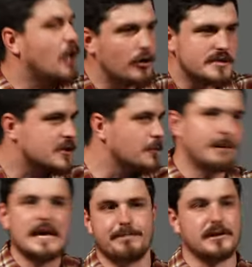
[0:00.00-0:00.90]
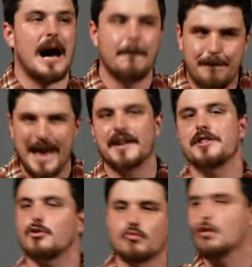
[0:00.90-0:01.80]
coastal people are better
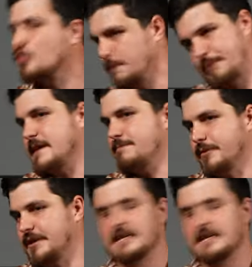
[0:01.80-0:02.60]
than rural people.